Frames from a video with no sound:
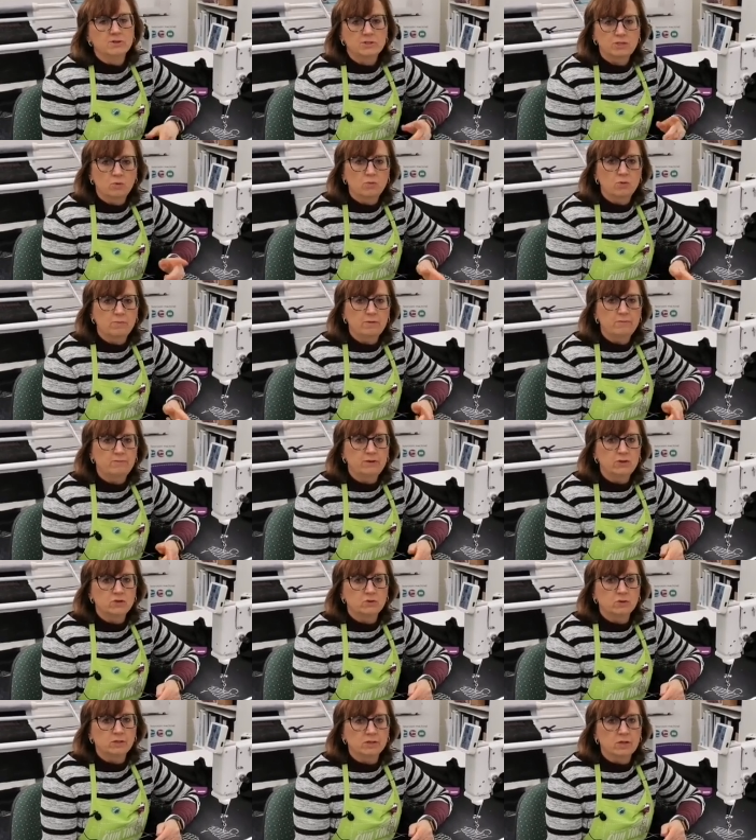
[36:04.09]
So we'll be
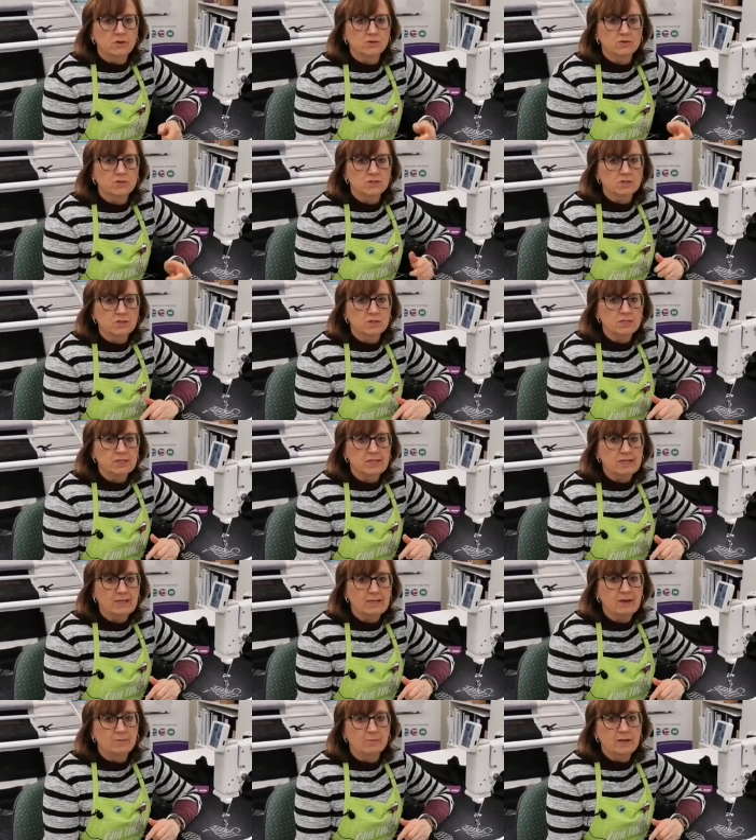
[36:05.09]
featuring those as soon as
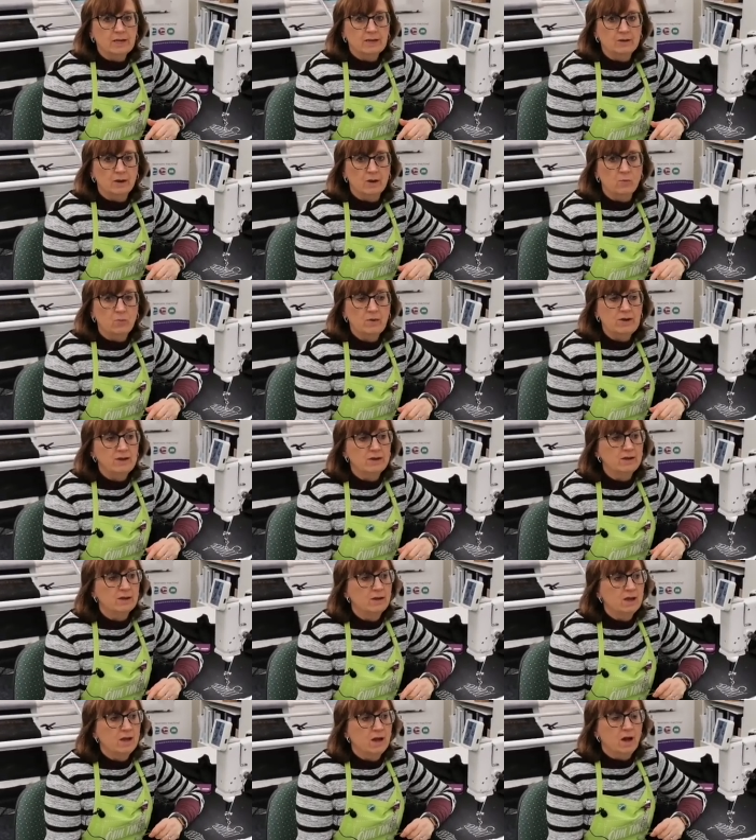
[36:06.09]
they come in.
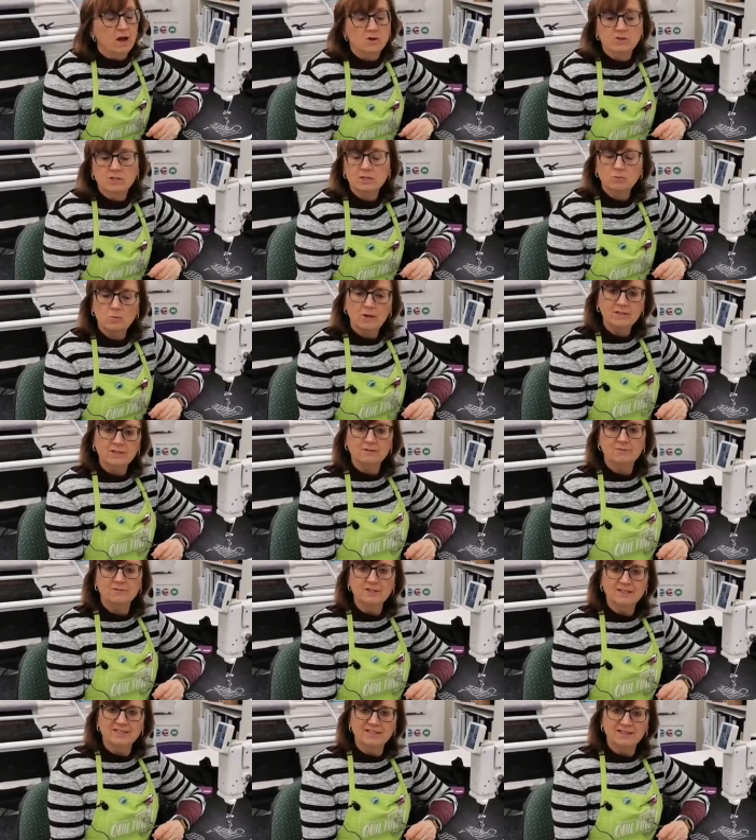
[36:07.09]
We are just
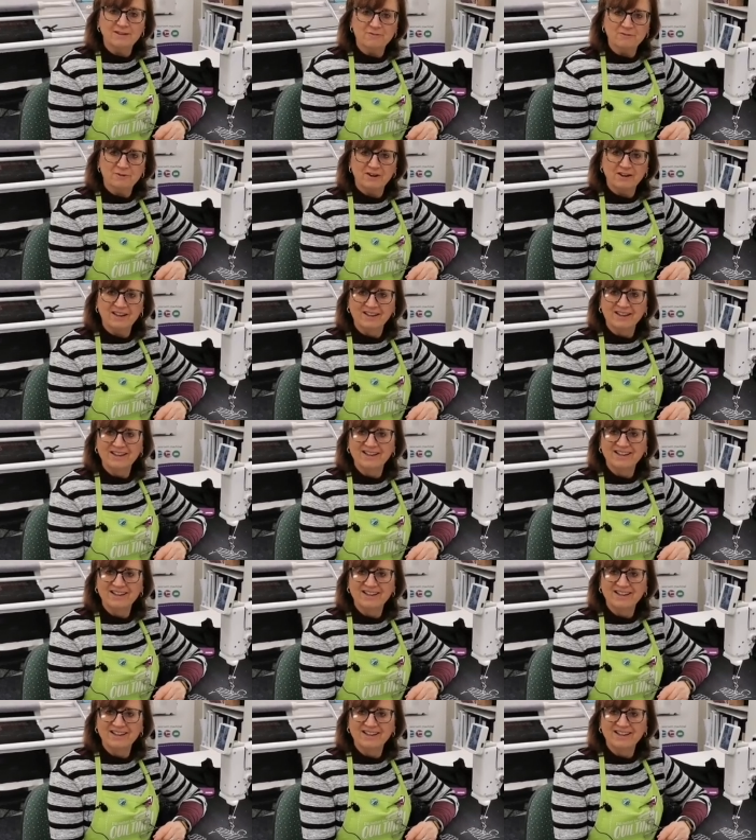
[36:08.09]
waiting for the delivery.